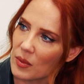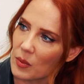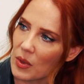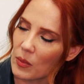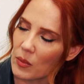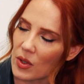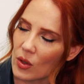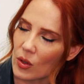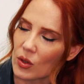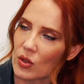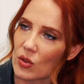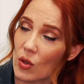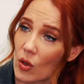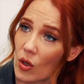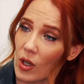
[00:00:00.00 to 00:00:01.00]
when we
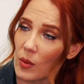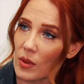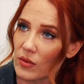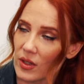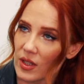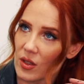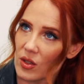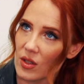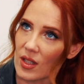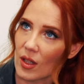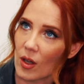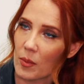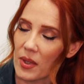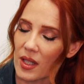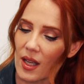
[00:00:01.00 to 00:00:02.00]
couldn't tour. We finished
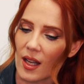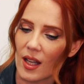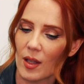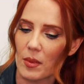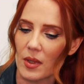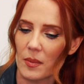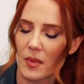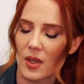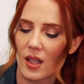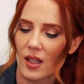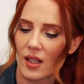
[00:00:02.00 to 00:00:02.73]
the Omega album,